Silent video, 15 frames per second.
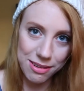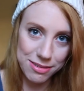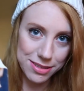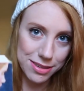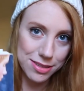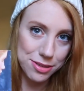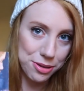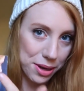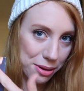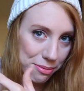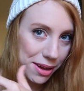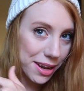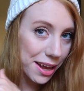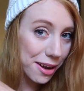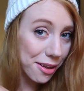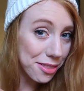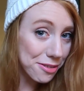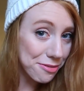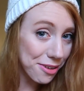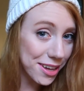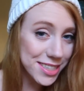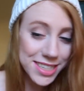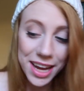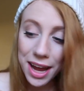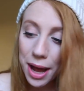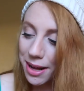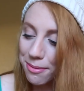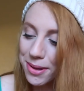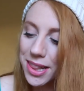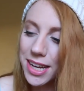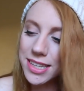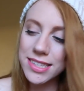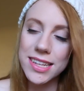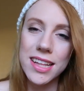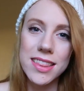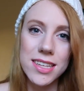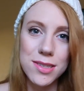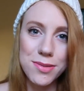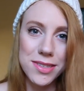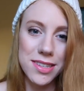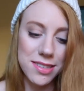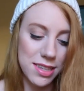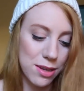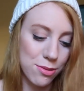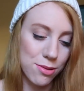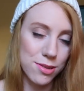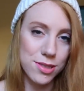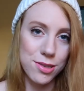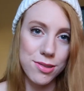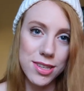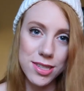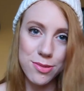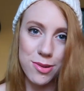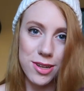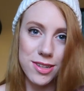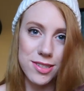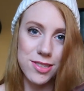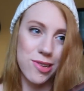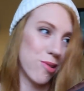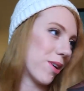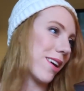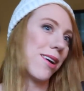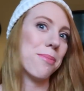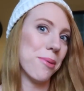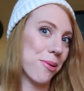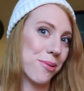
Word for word: There was also a redhead on the front and I realized that this was the sequel to this one so I got